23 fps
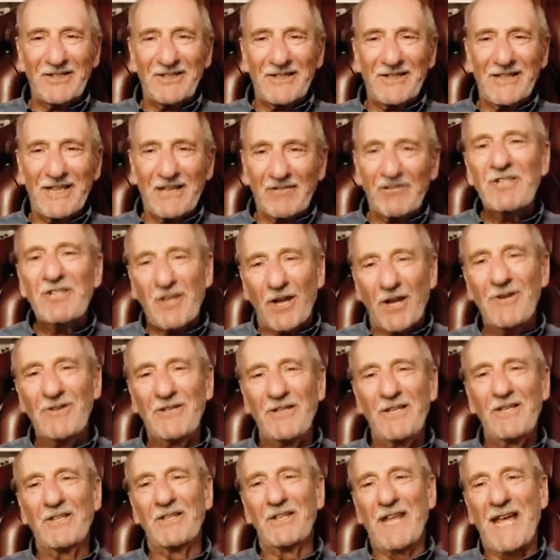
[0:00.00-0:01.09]
There is
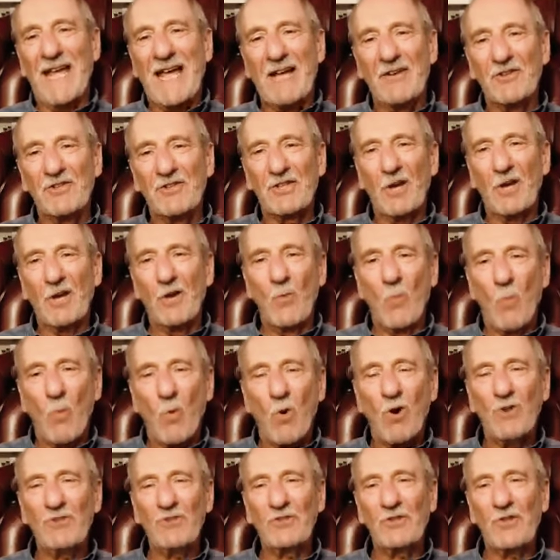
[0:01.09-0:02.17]
only the now. So
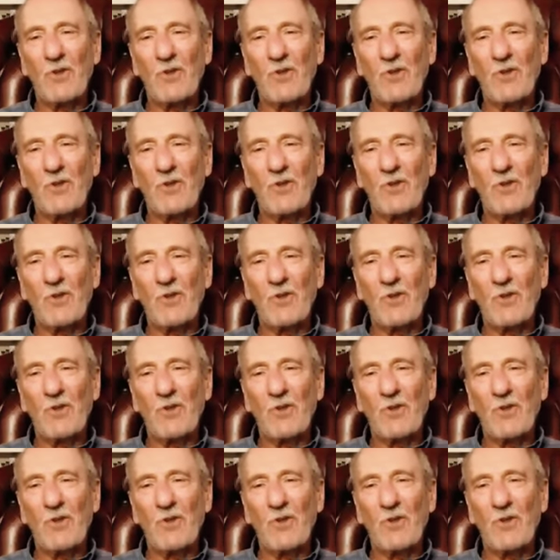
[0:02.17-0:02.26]
what